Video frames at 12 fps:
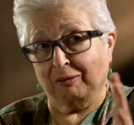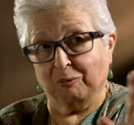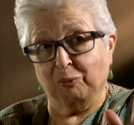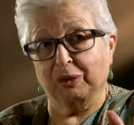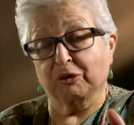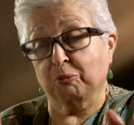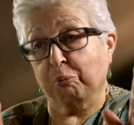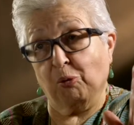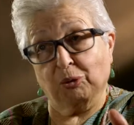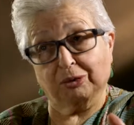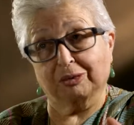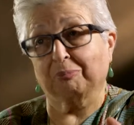we
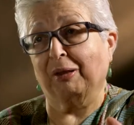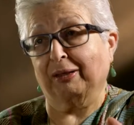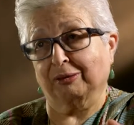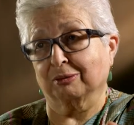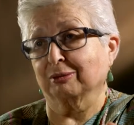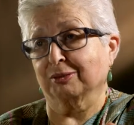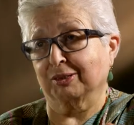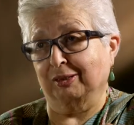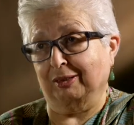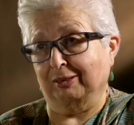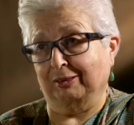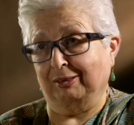reported back to
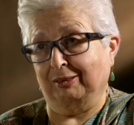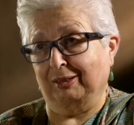Lusaka.